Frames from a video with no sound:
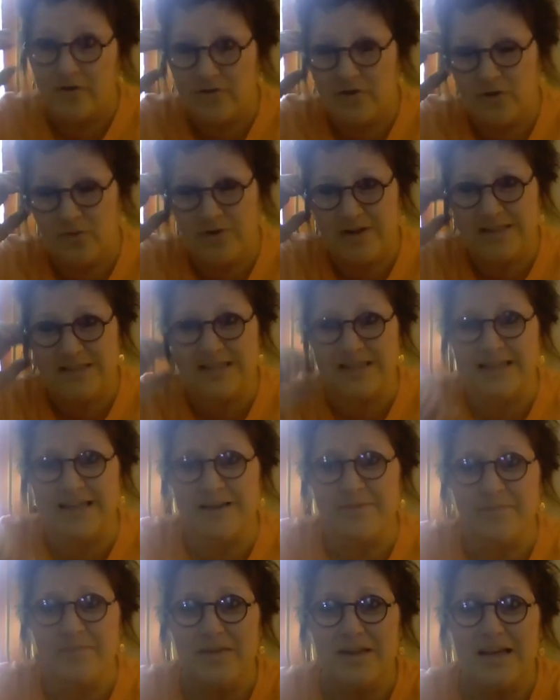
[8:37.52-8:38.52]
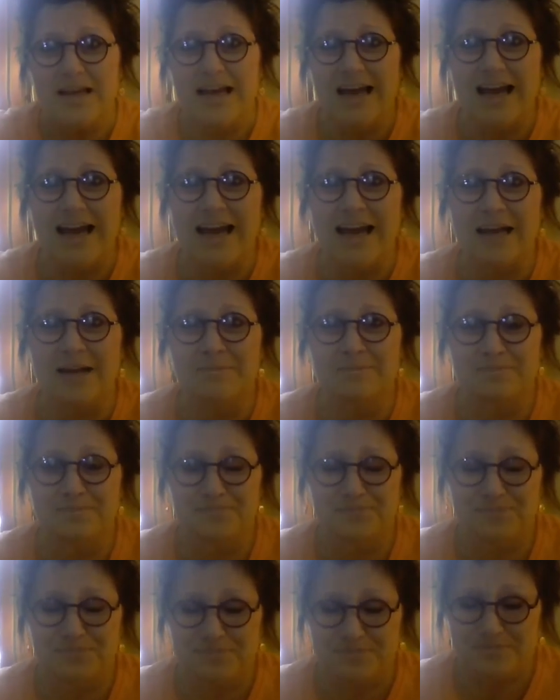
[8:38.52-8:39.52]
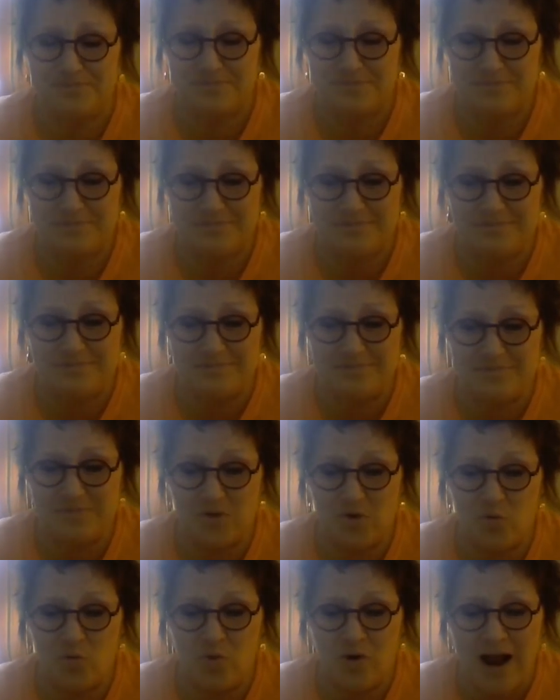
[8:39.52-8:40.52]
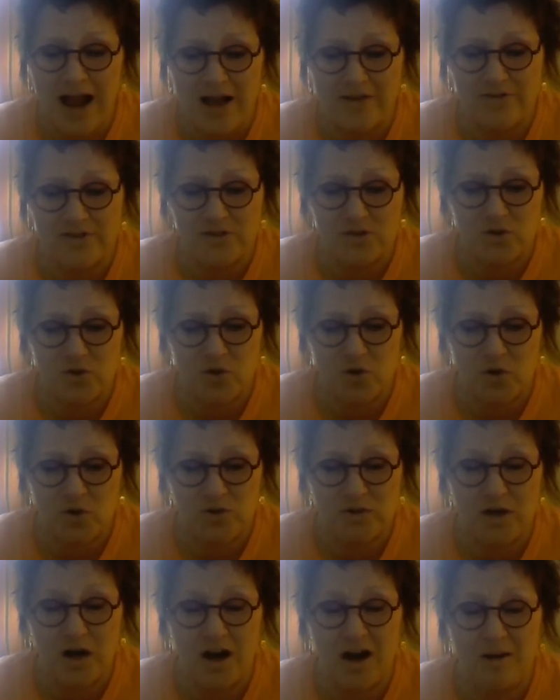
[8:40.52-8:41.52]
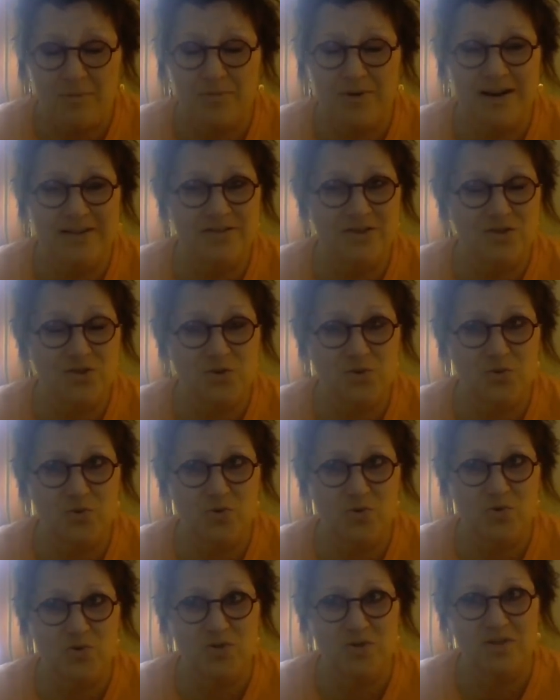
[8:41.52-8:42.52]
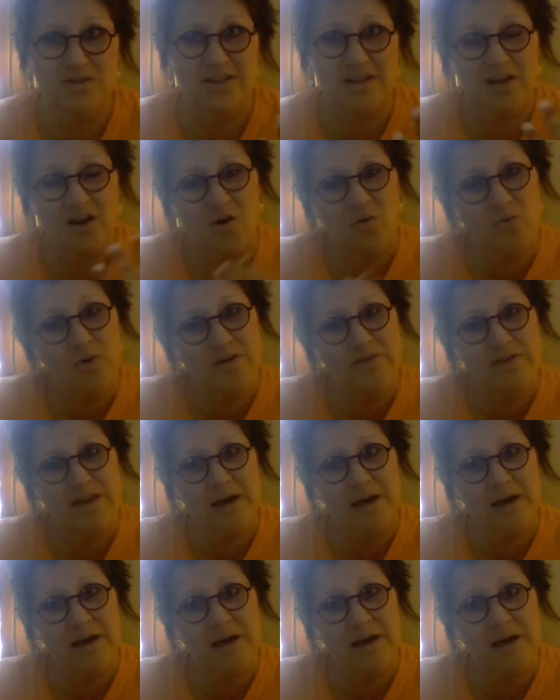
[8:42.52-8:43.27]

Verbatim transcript: of anointing. And we're having to learn to operate in the tools that go with